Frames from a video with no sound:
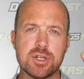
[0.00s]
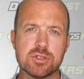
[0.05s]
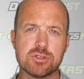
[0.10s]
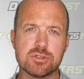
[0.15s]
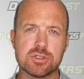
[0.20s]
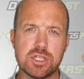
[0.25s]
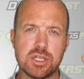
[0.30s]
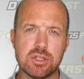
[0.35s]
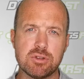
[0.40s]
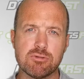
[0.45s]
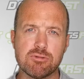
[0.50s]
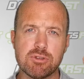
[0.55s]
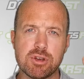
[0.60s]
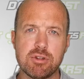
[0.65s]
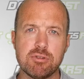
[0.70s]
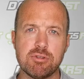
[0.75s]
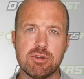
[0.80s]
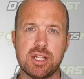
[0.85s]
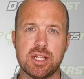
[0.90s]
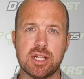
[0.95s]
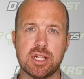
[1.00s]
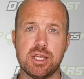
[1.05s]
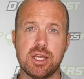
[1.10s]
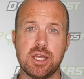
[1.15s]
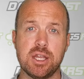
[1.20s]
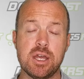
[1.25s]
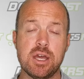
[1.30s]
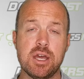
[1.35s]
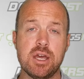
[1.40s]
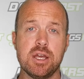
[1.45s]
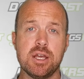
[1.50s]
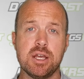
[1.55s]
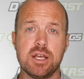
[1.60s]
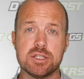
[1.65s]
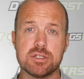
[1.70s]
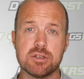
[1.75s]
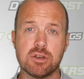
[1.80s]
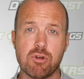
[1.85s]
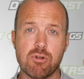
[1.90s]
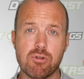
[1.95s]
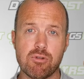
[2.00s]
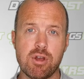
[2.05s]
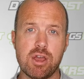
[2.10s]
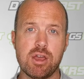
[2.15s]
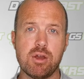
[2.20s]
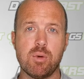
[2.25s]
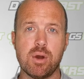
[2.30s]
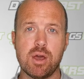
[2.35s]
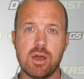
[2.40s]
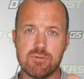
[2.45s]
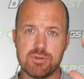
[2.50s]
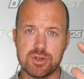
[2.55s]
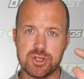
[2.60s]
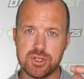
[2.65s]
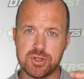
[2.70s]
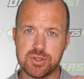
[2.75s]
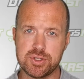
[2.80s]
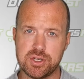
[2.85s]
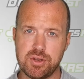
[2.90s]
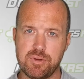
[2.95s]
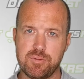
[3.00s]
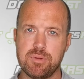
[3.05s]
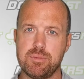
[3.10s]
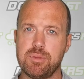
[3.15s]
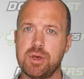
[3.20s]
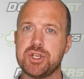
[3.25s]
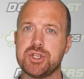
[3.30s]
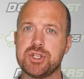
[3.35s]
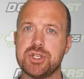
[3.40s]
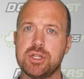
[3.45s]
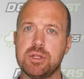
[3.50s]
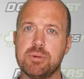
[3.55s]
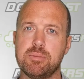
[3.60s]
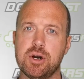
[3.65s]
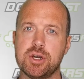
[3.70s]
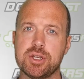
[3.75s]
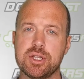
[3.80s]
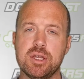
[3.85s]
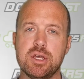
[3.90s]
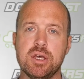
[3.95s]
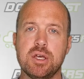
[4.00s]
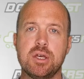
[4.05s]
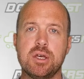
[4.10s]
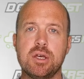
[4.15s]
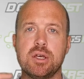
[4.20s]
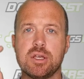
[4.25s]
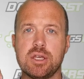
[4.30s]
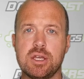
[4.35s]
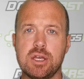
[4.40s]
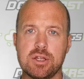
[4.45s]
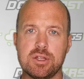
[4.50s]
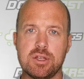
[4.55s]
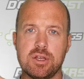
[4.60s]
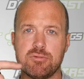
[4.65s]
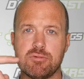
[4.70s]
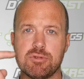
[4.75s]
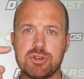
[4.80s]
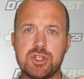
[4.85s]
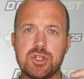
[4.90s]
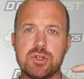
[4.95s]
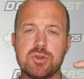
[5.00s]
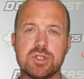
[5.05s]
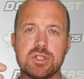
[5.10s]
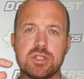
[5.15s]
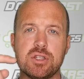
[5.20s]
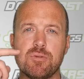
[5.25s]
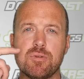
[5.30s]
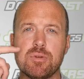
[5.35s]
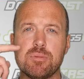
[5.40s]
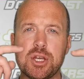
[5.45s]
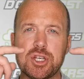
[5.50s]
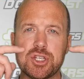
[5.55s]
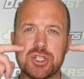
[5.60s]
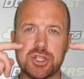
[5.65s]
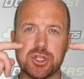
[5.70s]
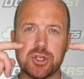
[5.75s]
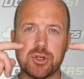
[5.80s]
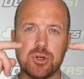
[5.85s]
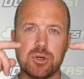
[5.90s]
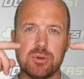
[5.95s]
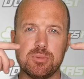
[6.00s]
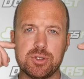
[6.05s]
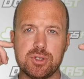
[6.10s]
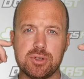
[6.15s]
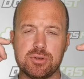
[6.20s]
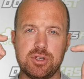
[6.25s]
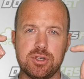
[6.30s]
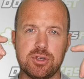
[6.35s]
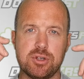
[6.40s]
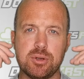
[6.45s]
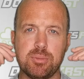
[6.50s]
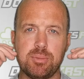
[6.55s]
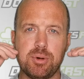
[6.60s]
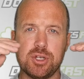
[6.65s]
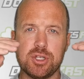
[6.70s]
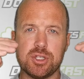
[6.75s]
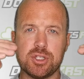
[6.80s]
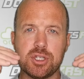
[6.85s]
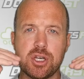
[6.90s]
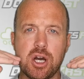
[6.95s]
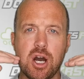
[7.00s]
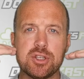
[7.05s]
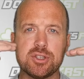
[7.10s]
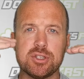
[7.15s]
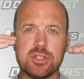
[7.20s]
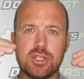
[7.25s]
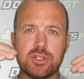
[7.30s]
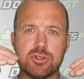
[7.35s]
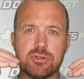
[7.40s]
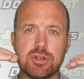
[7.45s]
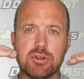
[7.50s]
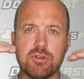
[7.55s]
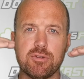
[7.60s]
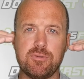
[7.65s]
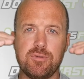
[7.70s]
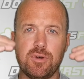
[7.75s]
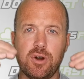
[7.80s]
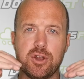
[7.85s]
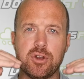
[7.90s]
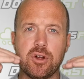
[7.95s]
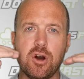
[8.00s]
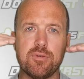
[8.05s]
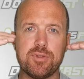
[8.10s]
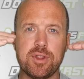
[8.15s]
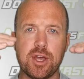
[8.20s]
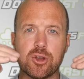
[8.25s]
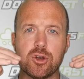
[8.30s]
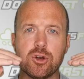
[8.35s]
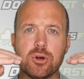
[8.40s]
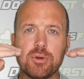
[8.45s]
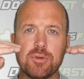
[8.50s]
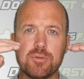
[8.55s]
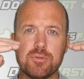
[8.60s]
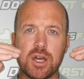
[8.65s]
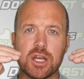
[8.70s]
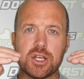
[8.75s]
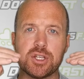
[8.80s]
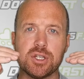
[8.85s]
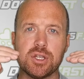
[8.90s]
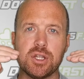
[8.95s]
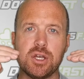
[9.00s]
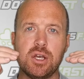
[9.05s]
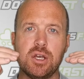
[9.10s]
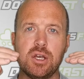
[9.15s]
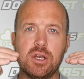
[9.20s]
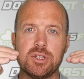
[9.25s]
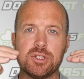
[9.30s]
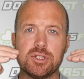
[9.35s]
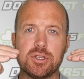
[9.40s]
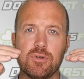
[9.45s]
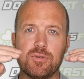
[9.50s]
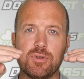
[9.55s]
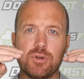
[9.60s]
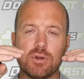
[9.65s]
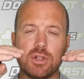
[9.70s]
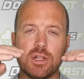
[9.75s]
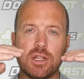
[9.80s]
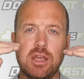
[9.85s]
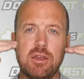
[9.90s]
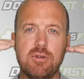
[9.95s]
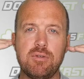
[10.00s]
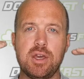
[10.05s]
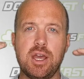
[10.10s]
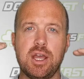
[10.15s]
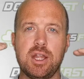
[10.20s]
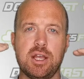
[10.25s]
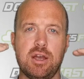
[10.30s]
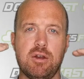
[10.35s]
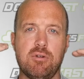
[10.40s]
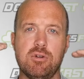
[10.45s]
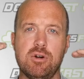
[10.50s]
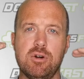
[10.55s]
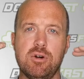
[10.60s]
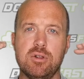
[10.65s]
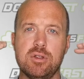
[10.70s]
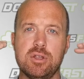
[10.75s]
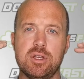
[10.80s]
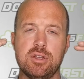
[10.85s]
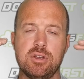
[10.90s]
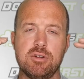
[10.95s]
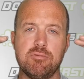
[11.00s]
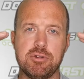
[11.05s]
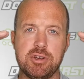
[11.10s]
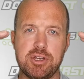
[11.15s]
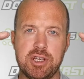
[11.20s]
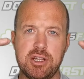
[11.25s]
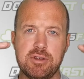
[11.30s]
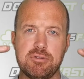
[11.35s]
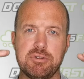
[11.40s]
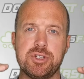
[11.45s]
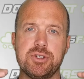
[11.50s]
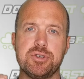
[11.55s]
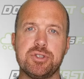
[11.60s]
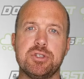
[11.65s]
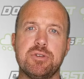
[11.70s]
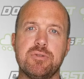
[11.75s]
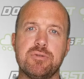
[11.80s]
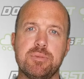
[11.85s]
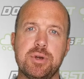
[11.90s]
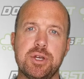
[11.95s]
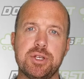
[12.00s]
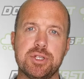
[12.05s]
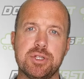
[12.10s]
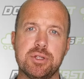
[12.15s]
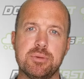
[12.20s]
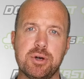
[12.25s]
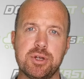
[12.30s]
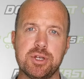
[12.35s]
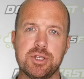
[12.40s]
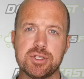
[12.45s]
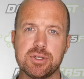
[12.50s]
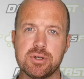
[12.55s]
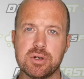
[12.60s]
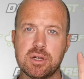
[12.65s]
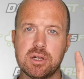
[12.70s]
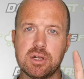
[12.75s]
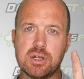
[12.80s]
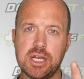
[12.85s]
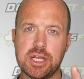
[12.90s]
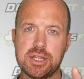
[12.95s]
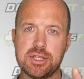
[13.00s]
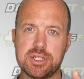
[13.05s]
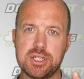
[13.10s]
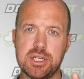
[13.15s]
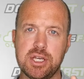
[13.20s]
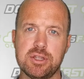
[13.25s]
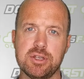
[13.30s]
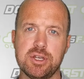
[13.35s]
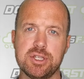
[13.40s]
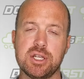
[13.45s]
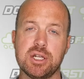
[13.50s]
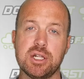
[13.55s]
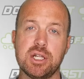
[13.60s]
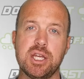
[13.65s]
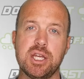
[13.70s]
dog's teeth really really clean is a great way of reducing inflammation in the body. You know, it reduces the inflammation at the gums. You know, your body's constantly trying to fight off that gum infection. So if you alleviate that role, it really reduces inflammation in the body. So get the teeth nice and